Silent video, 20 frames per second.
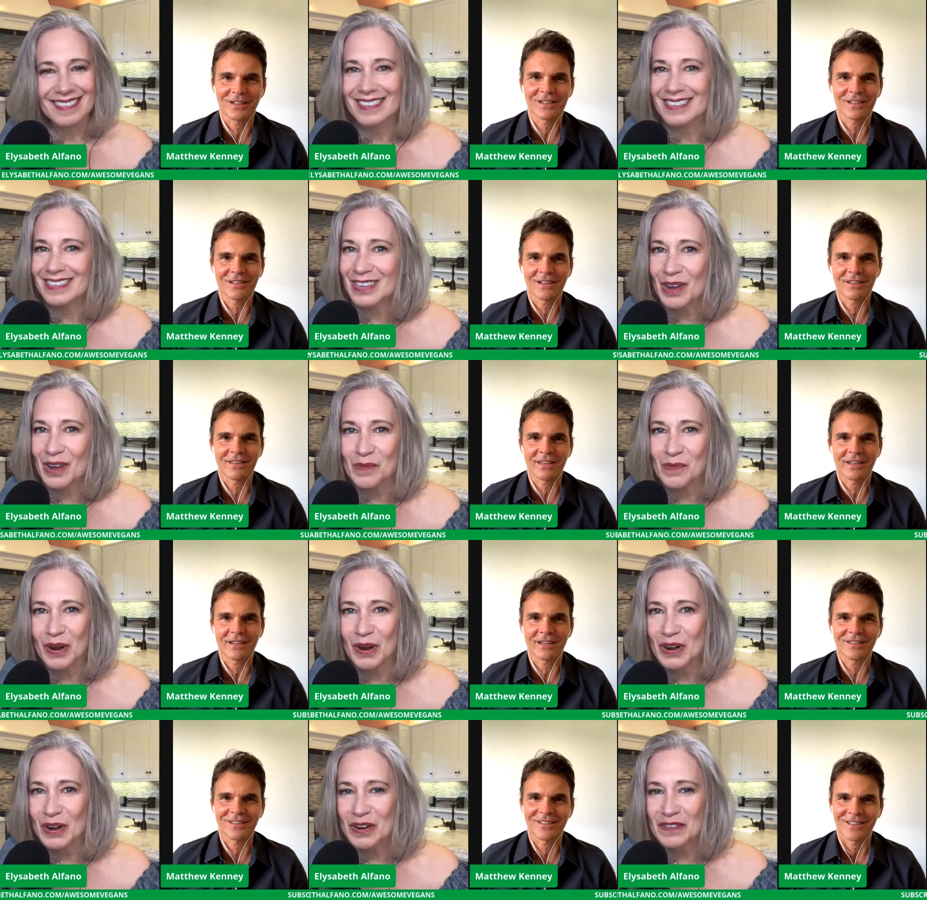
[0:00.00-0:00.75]
Speaker 1: So I, I
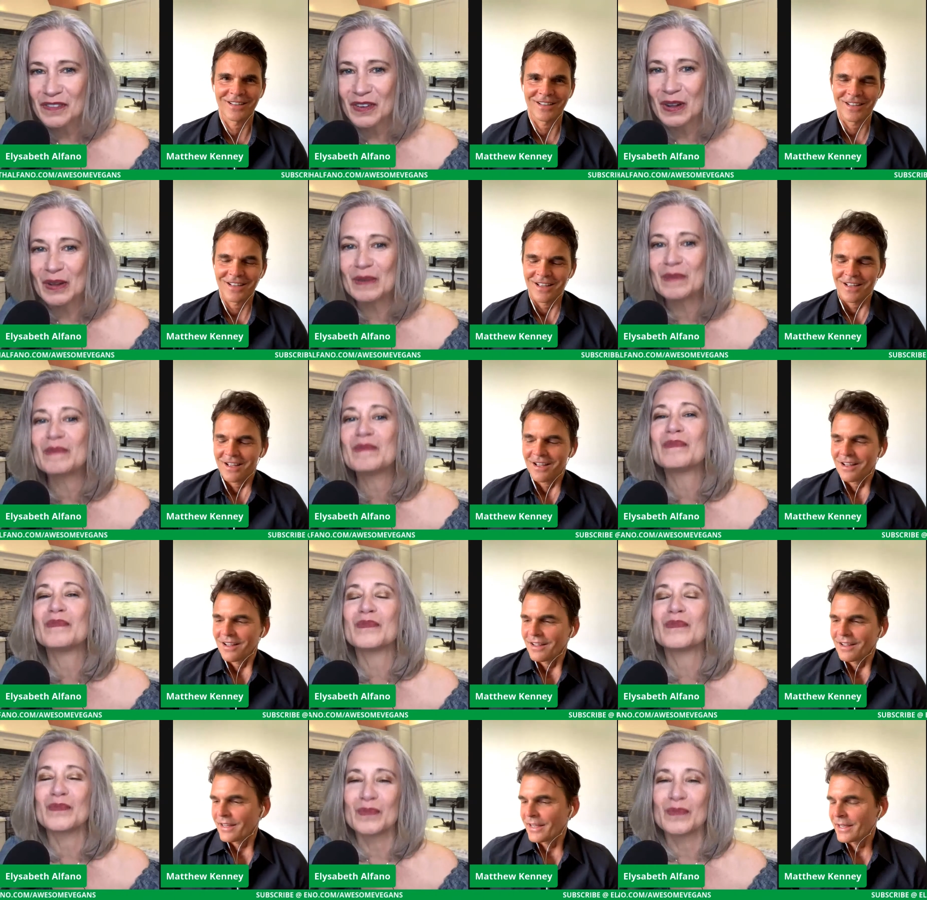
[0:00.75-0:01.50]
wonderful. Think,
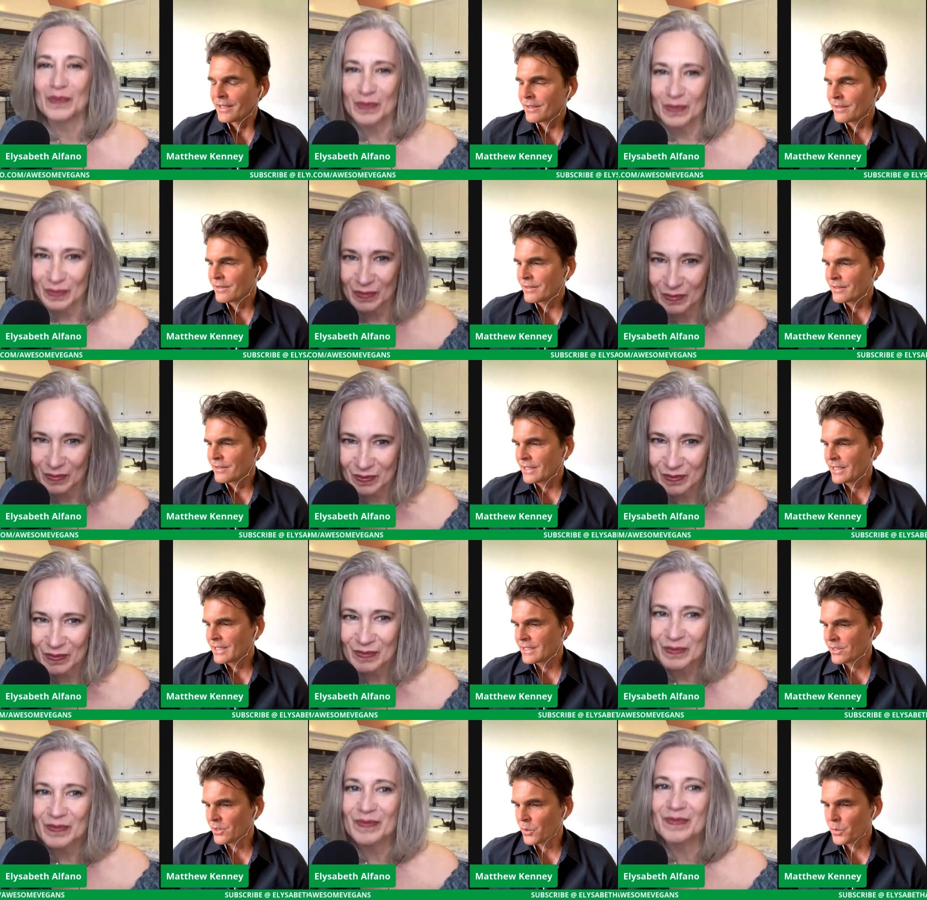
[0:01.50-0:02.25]
and
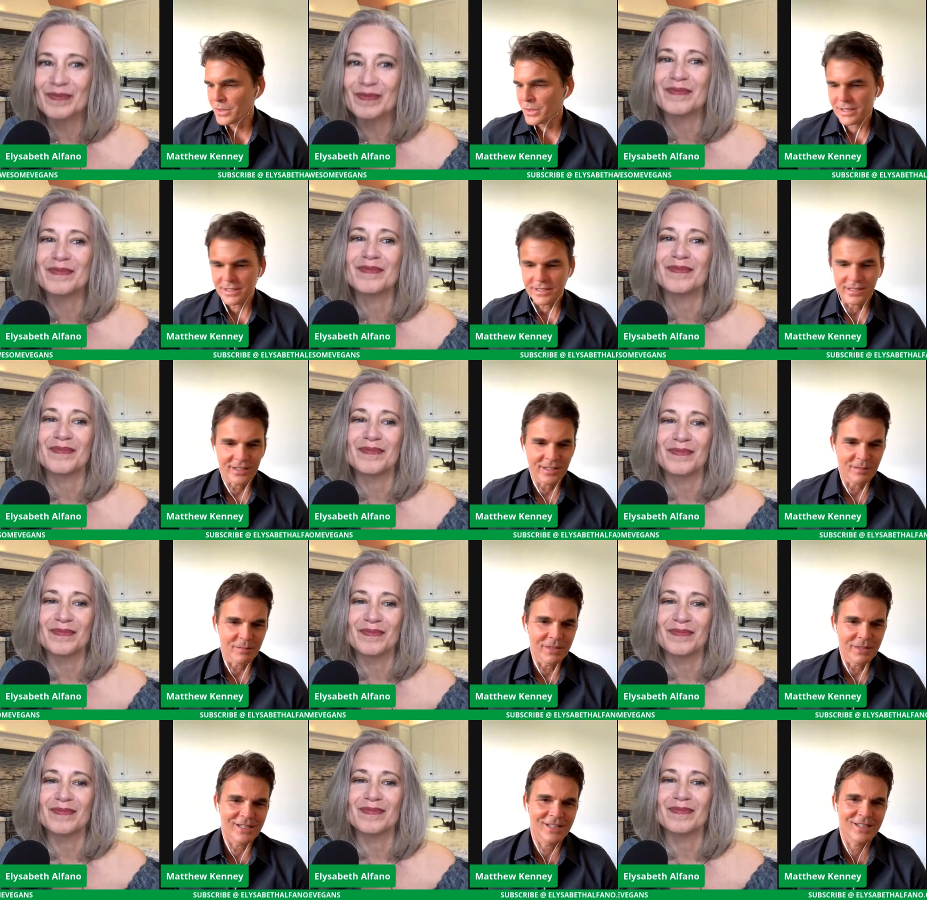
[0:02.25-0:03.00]
he's always
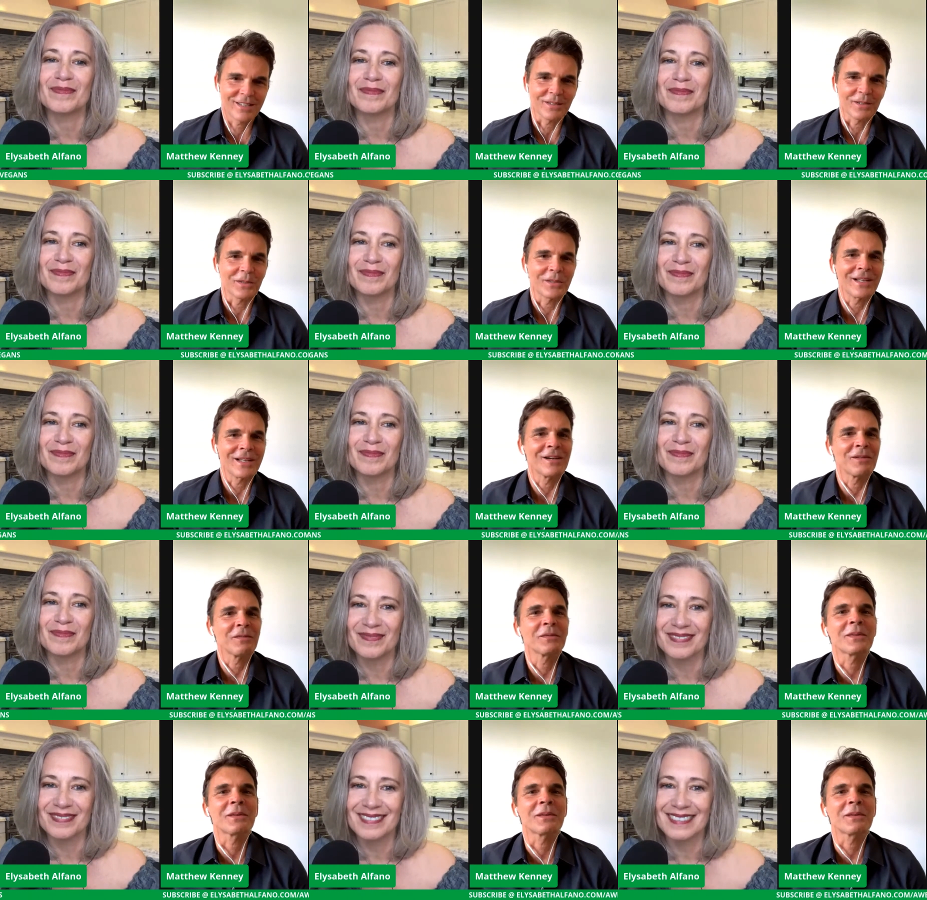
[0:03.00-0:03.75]
telling me to slow
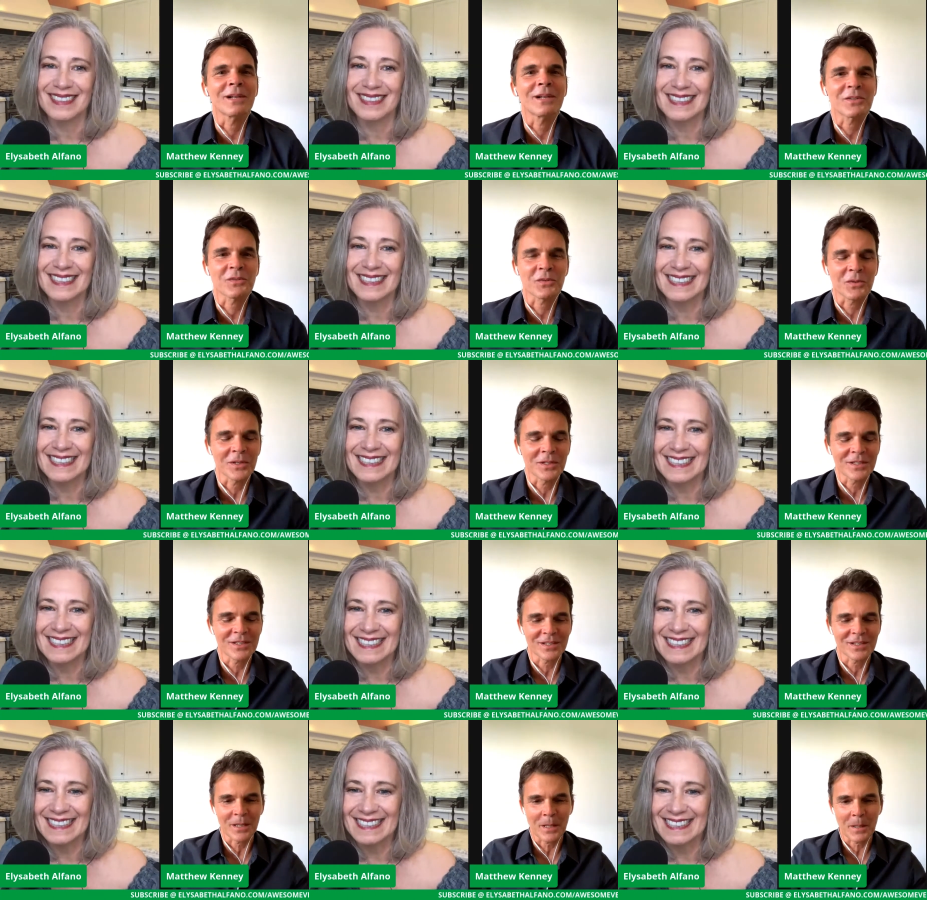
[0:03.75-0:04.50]
down with the restaurants.